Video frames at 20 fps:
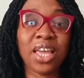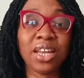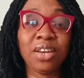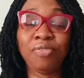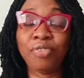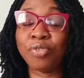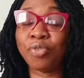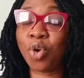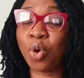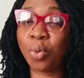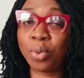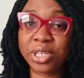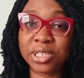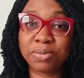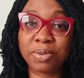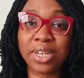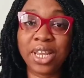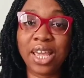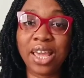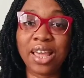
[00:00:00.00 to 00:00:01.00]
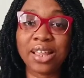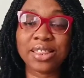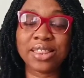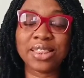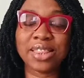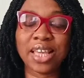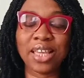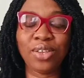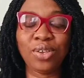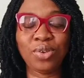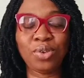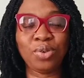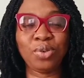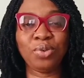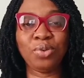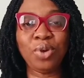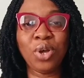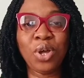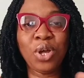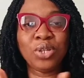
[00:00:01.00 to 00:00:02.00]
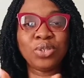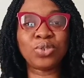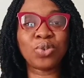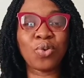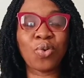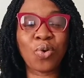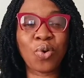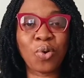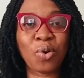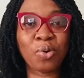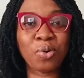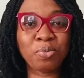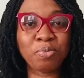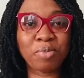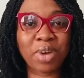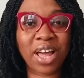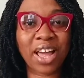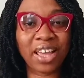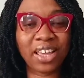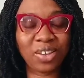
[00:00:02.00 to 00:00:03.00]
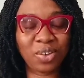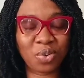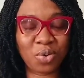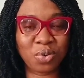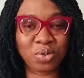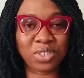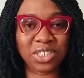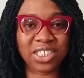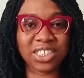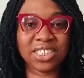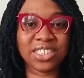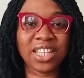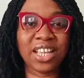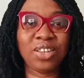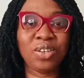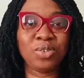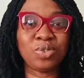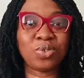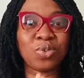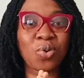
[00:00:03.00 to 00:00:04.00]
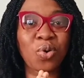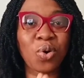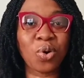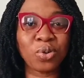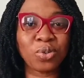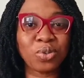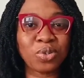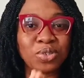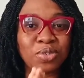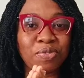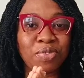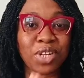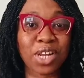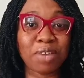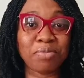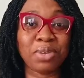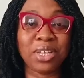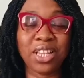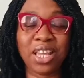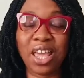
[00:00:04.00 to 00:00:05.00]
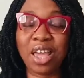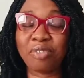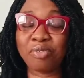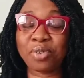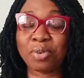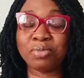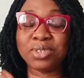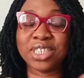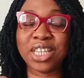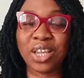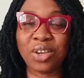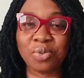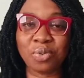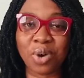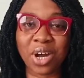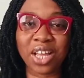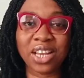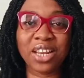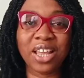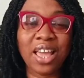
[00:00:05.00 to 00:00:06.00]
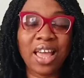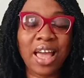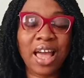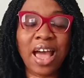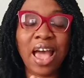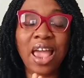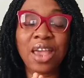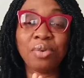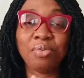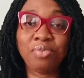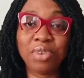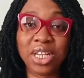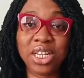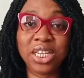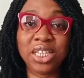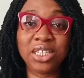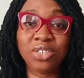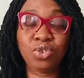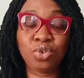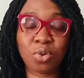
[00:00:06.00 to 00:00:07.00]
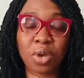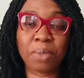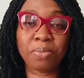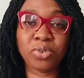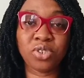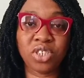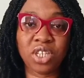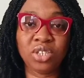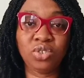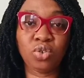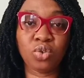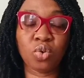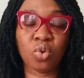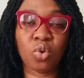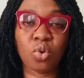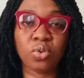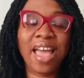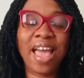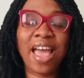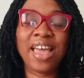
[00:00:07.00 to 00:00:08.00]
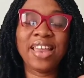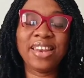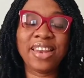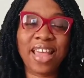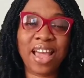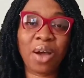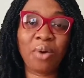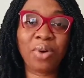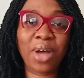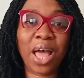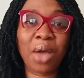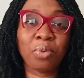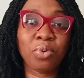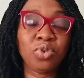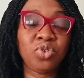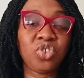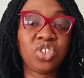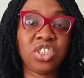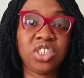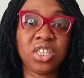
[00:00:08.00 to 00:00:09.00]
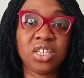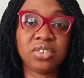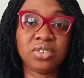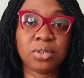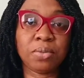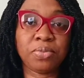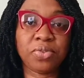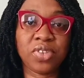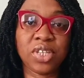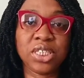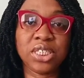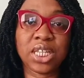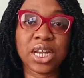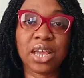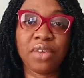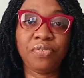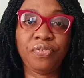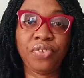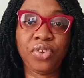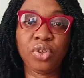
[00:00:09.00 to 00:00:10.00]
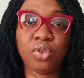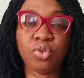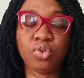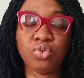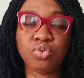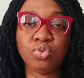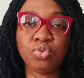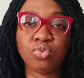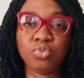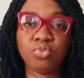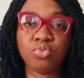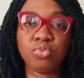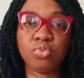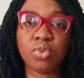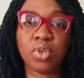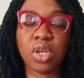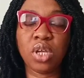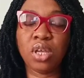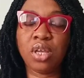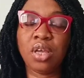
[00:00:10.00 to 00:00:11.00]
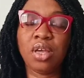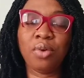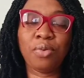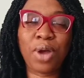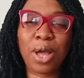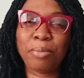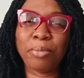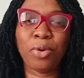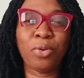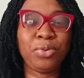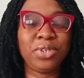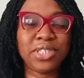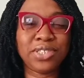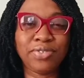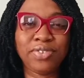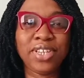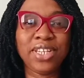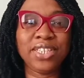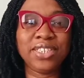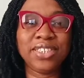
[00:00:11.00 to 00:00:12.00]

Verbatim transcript: And if you've always been here, thank you to all my OGs. Thank you to all those of you that have been here from day one. I really do appreciate you all. Now, I want to share some things that I feel, why I'm always feeling.